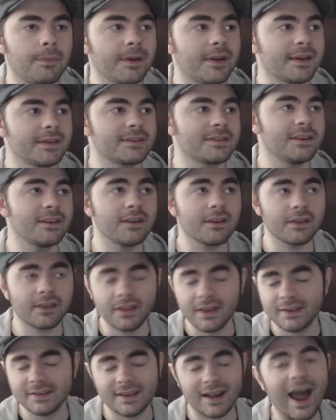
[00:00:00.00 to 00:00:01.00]
because there are
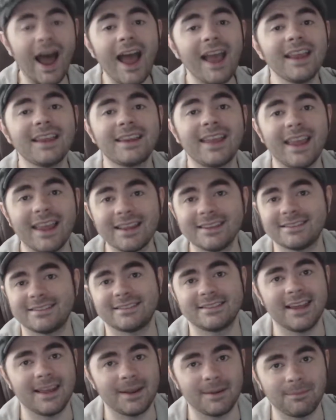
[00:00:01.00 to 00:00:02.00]
things that I can't
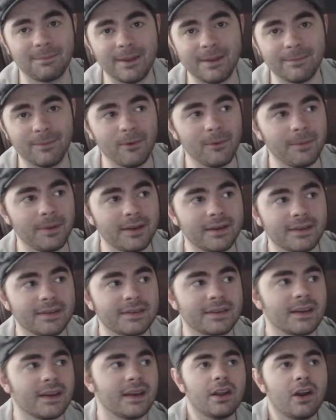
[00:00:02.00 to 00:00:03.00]
say to people
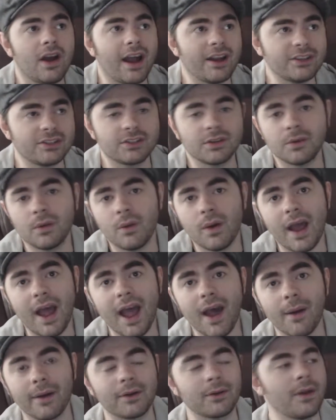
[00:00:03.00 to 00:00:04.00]
because, I just don't know
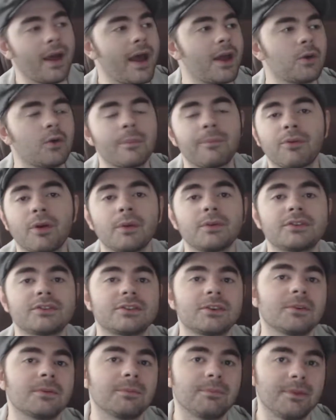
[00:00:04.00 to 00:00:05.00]
how. I don't know how to approach
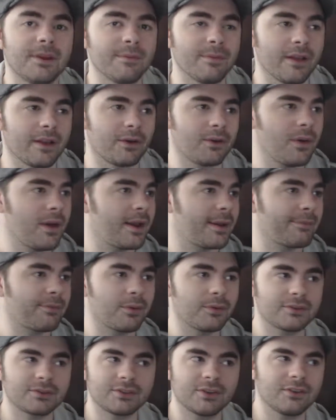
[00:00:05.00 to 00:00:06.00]
certain people. I don't know how to
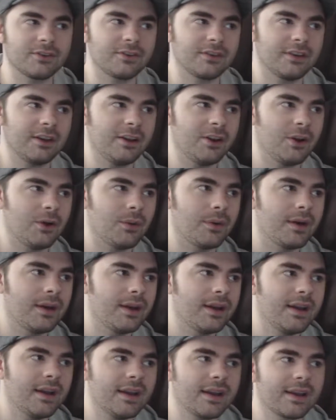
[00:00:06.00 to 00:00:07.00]
approach certain,
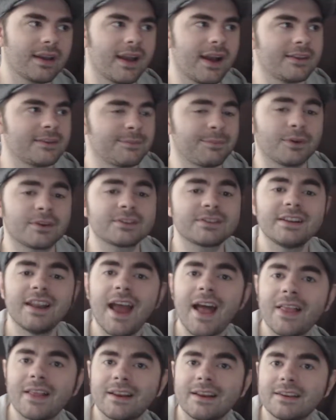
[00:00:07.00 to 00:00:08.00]
kinds of
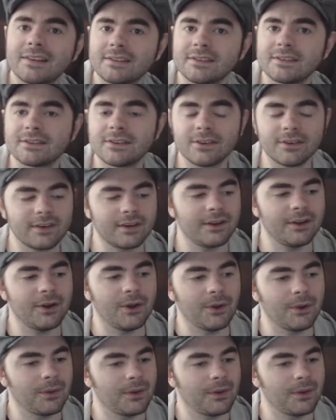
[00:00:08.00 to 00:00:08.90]
personalities and certain,